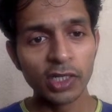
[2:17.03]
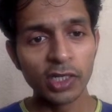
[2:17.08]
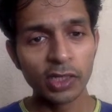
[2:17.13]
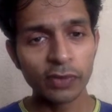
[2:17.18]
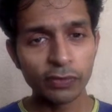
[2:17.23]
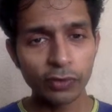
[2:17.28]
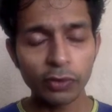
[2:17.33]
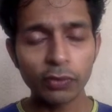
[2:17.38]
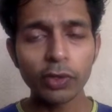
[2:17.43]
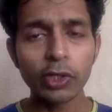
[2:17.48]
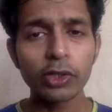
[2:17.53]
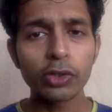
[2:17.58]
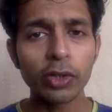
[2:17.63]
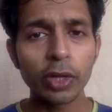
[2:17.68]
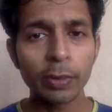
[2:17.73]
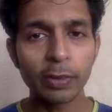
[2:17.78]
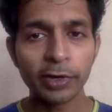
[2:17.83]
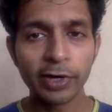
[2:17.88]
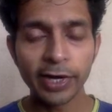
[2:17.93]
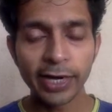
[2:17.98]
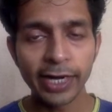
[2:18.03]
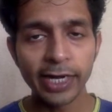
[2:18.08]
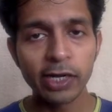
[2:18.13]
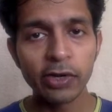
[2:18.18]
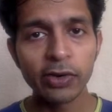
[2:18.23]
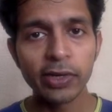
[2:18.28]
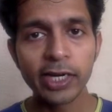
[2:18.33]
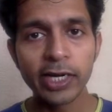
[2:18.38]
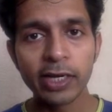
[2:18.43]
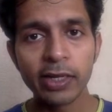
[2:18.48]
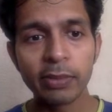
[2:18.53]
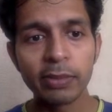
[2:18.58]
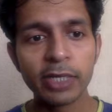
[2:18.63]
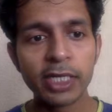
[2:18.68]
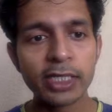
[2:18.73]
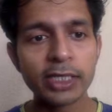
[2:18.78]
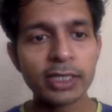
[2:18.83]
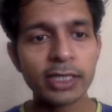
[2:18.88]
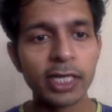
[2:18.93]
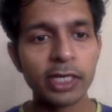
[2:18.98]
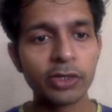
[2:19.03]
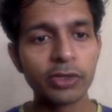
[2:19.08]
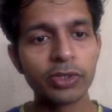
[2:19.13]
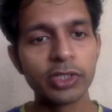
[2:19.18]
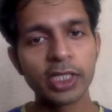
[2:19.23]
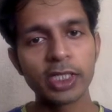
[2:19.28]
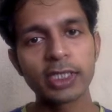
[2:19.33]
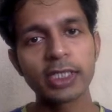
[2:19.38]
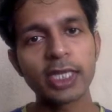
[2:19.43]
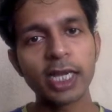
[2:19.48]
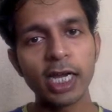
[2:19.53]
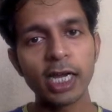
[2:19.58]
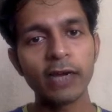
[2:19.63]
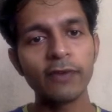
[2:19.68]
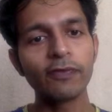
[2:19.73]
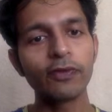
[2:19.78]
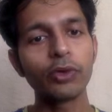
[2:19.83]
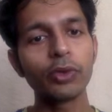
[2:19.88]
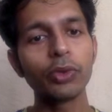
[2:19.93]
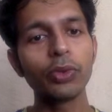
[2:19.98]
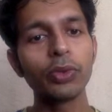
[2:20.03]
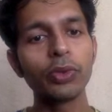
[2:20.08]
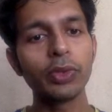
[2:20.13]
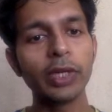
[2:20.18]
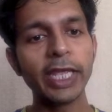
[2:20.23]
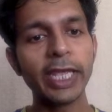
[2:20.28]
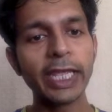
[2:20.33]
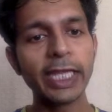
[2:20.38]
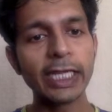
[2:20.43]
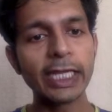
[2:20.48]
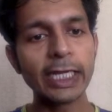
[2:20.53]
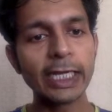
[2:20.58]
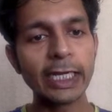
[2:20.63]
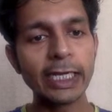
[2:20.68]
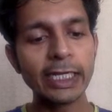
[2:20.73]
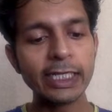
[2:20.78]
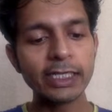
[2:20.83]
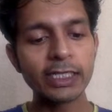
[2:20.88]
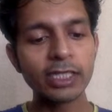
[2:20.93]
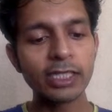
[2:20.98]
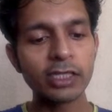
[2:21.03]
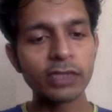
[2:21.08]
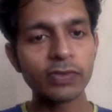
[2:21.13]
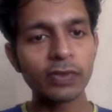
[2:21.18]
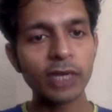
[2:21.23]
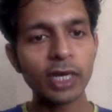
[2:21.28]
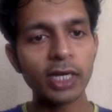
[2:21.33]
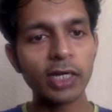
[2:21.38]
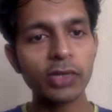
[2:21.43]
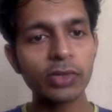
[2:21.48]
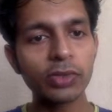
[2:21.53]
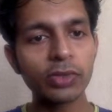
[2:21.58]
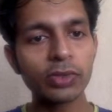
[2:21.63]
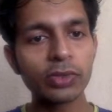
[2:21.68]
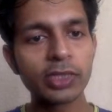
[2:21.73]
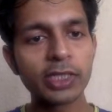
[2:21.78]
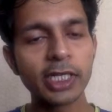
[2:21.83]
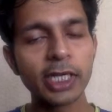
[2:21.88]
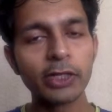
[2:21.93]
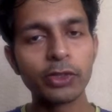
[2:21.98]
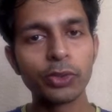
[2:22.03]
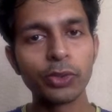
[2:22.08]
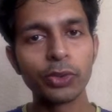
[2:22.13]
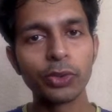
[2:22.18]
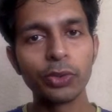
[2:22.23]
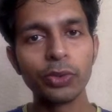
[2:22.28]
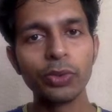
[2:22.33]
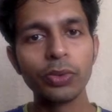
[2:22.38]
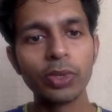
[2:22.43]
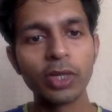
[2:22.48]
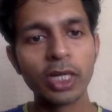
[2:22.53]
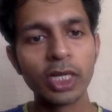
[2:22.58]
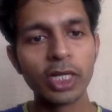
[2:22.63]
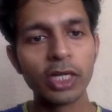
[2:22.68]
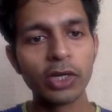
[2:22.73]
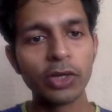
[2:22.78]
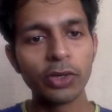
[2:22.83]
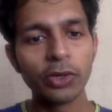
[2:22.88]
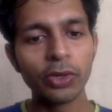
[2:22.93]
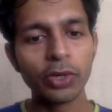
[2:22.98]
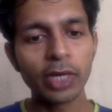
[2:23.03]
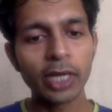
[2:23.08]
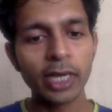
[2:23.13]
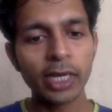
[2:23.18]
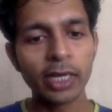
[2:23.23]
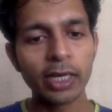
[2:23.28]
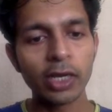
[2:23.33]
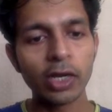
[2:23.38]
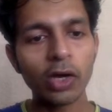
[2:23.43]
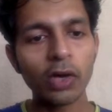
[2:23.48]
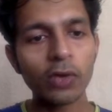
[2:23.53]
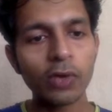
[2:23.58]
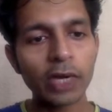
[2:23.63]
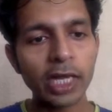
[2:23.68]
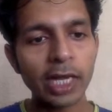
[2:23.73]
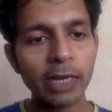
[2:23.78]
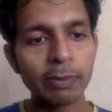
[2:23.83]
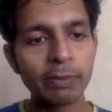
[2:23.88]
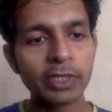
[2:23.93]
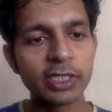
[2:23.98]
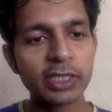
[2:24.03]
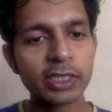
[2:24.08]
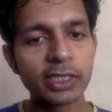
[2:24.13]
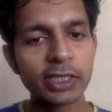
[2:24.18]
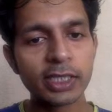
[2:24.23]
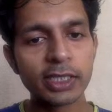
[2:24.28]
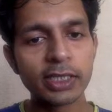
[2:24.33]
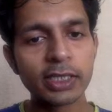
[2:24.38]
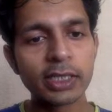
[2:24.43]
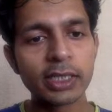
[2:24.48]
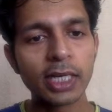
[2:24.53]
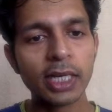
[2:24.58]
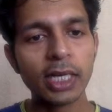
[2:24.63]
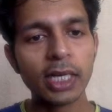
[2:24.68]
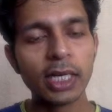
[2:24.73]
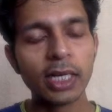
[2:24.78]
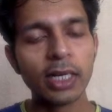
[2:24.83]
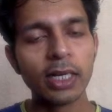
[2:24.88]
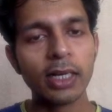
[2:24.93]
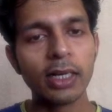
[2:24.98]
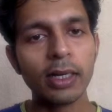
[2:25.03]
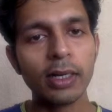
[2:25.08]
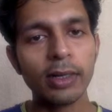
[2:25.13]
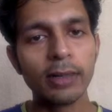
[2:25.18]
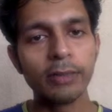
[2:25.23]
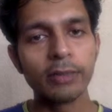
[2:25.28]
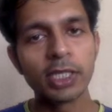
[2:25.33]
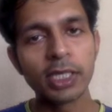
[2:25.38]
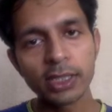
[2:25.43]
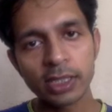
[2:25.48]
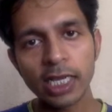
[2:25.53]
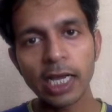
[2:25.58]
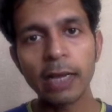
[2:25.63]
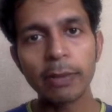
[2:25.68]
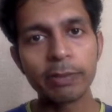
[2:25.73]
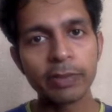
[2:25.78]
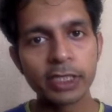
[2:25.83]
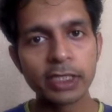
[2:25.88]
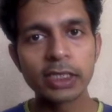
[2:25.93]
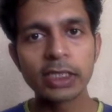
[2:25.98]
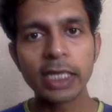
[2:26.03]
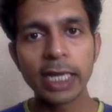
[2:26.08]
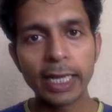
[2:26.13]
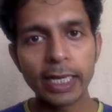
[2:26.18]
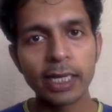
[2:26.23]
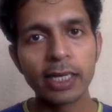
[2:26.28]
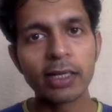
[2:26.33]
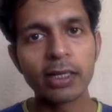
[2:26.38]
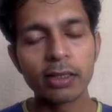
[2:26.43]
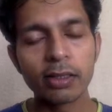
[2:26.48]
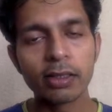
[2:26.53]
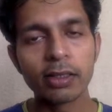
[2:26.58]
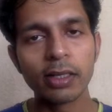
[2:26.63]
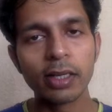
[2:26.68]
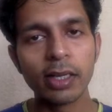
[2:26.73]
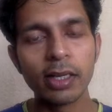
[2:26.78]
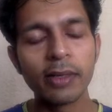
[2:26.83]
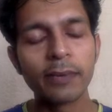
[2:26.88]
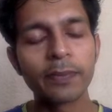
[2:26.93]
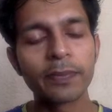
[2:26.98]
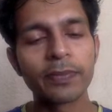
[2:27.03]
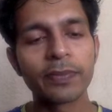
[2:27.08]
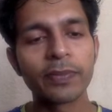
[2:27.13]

if you want to upgrade your database then you just have to increase this value say to 2 okay now what happens is uh, this happens like internally